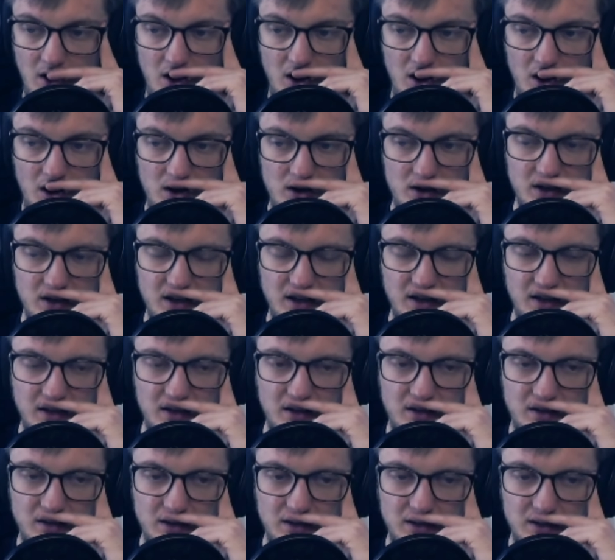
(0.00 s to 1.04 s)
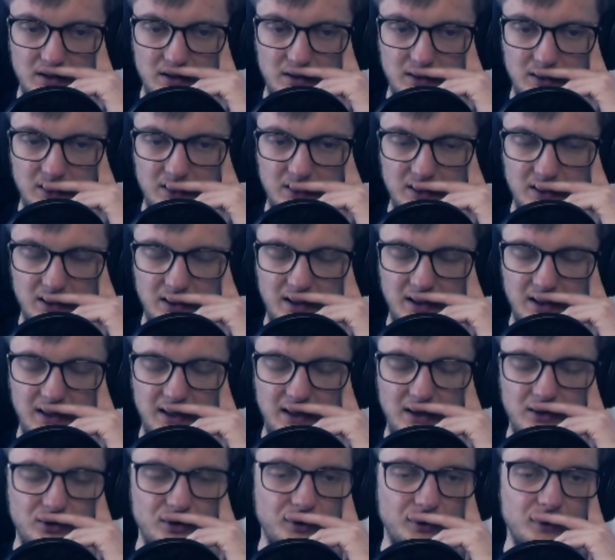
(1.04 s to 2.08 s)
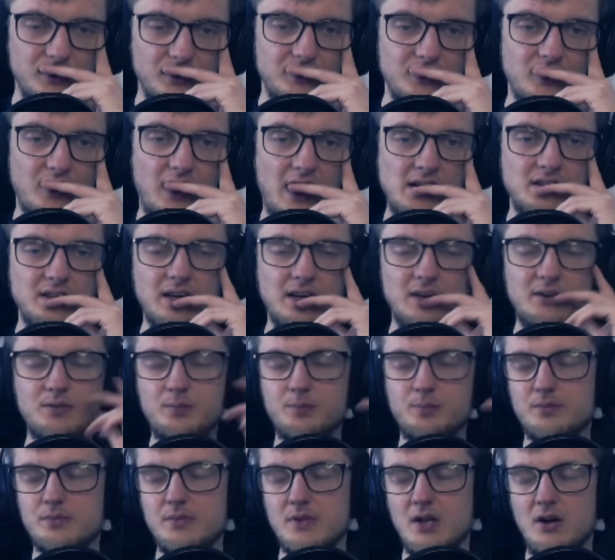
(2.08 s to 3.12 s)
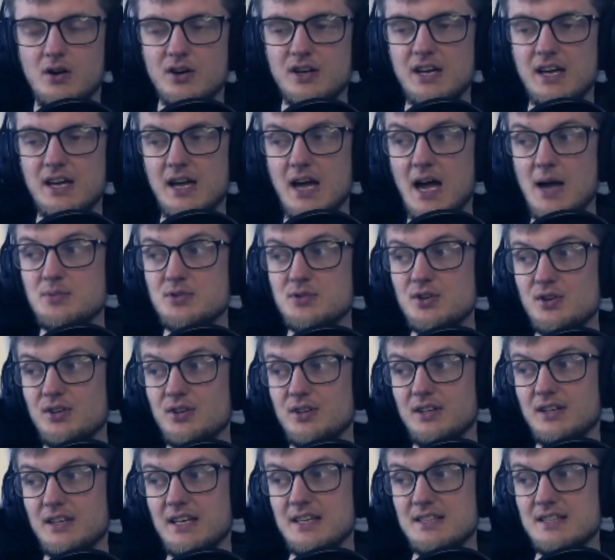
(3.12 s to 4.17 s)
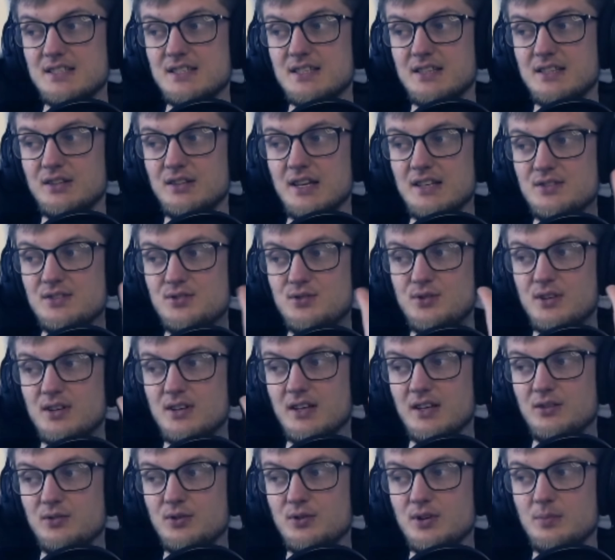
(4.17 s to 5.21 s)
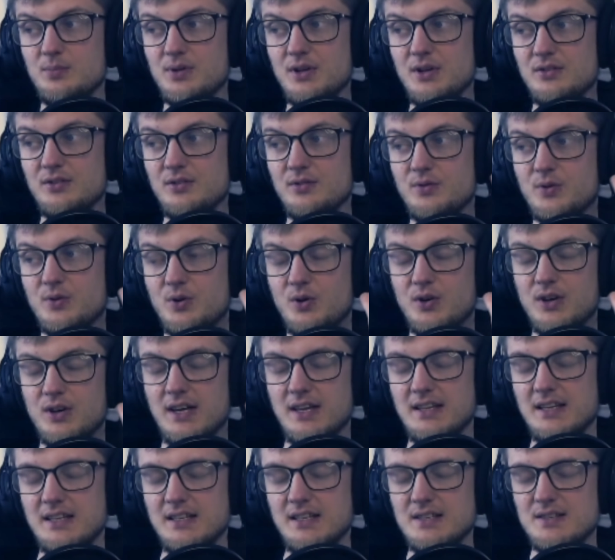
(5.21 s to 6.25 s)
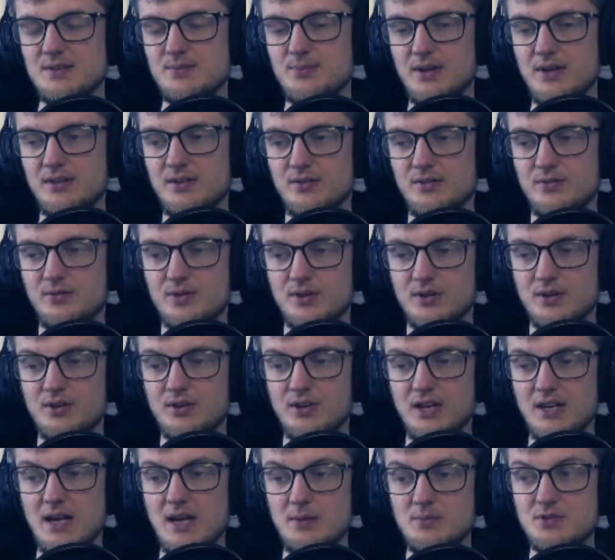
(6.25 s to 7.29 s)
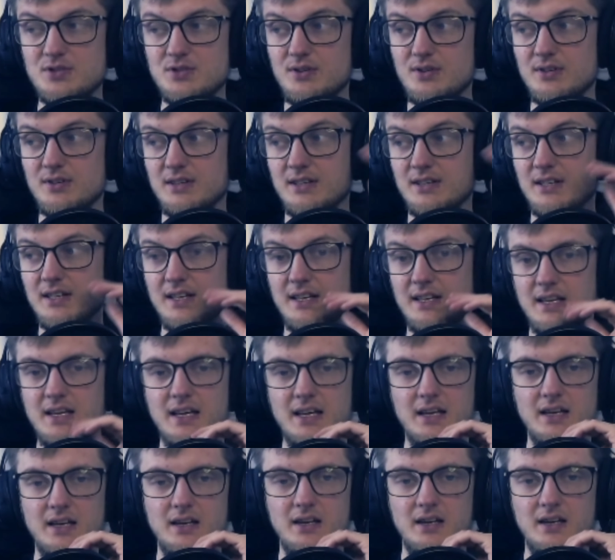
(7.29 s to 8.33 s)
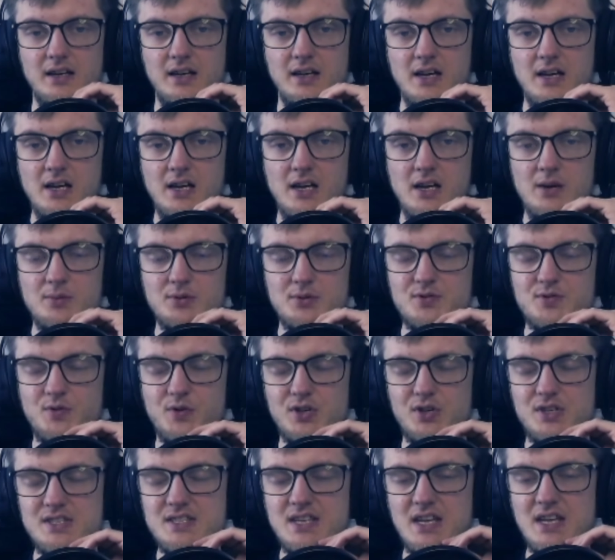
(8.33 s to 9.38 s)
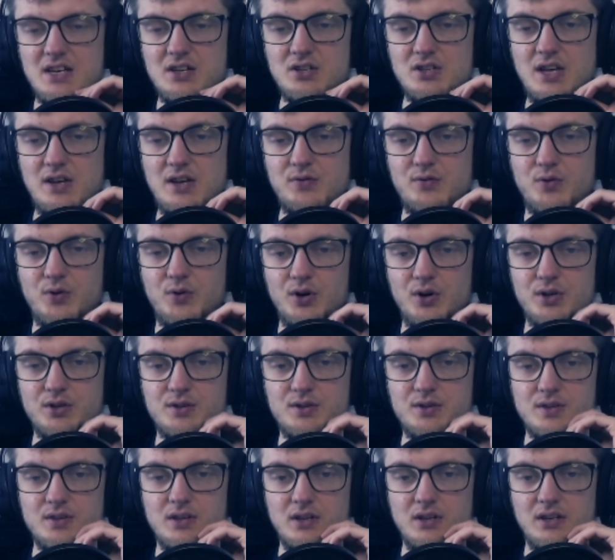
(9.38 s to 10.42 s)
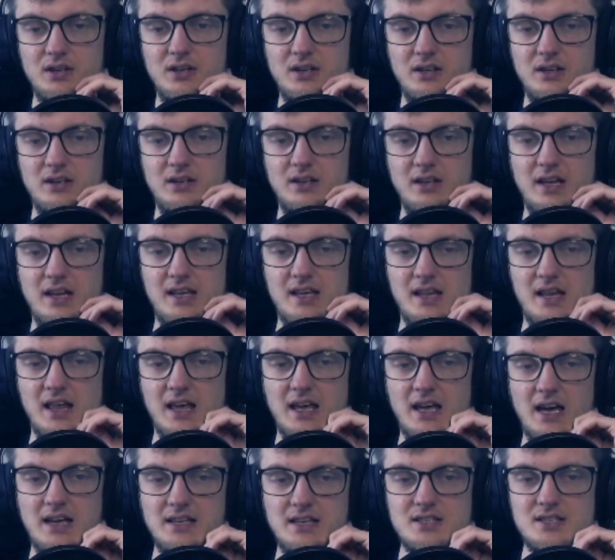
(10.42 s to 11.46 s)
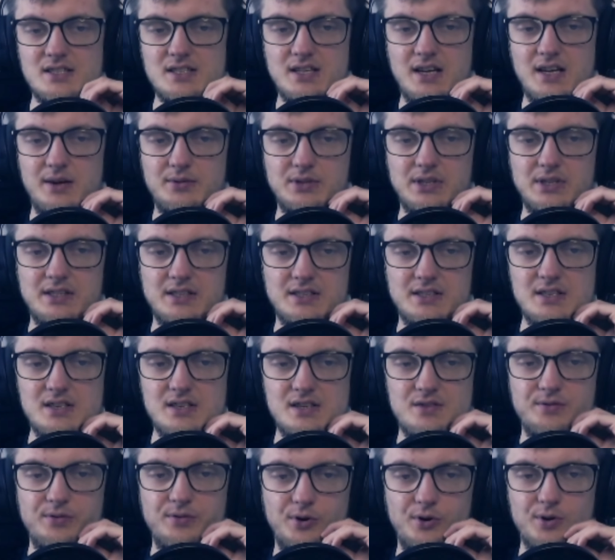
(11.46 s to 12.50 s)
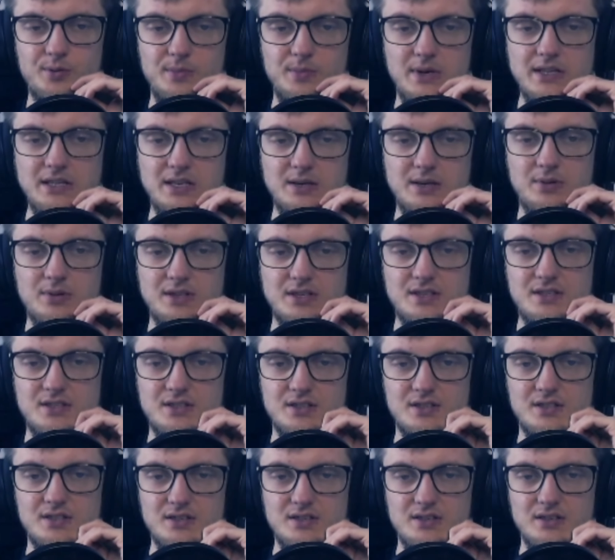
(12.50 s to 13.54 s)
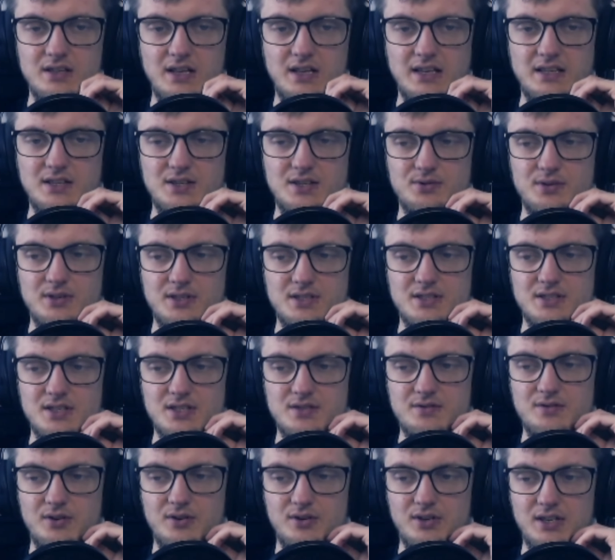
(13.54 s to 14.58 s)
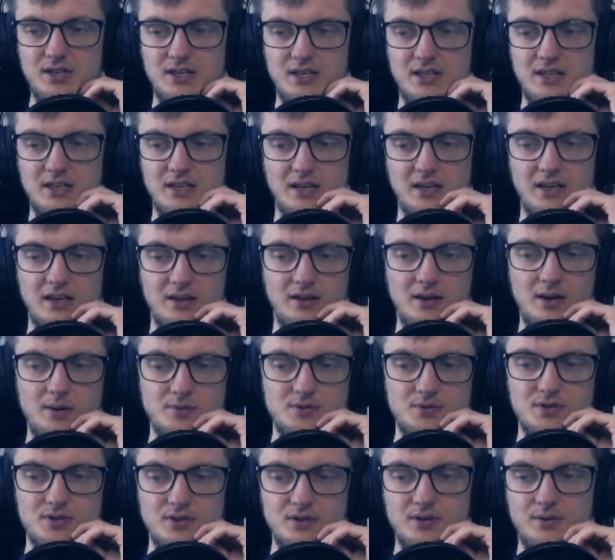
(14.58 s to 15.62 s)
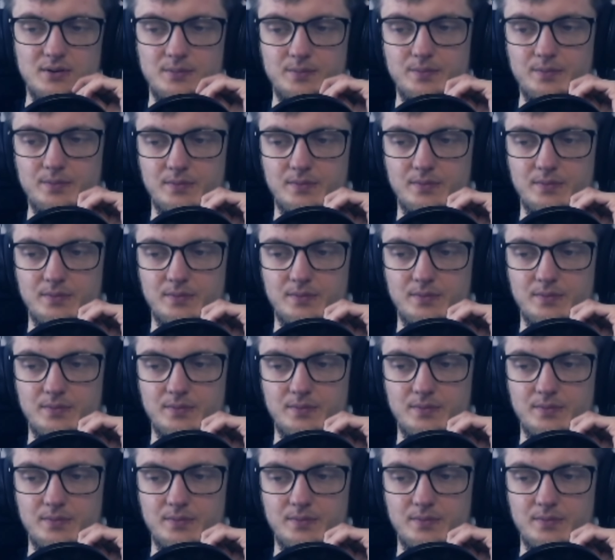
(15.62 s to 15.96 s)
Oh, right. No. Okay, I'm sorry. Yes, you are right. You can play it on 4. Okay, then it's better for... Okay, I'm sorry. Because for a second I thought... like I just counted this as a 4 mana, but it's... Like, this one is just... Okay, yeah, I'm sorry.